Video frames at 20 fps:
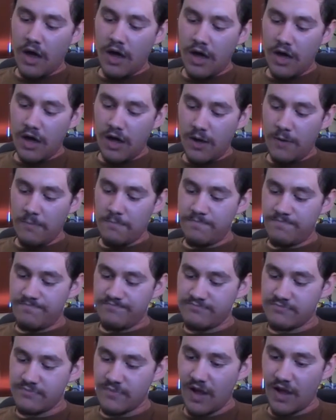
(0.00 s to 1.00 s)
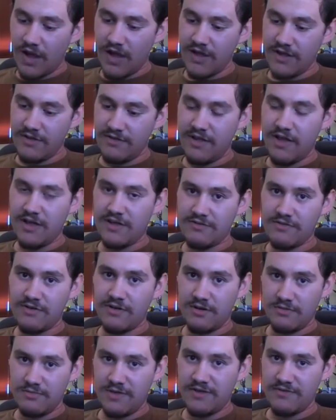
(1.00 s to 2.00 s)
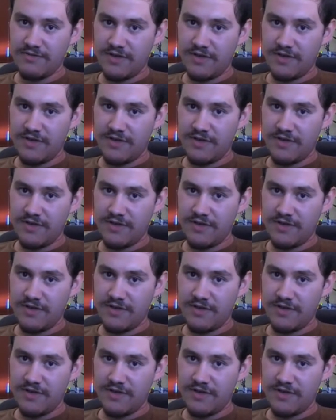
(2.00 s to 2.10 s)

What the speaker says: I recall my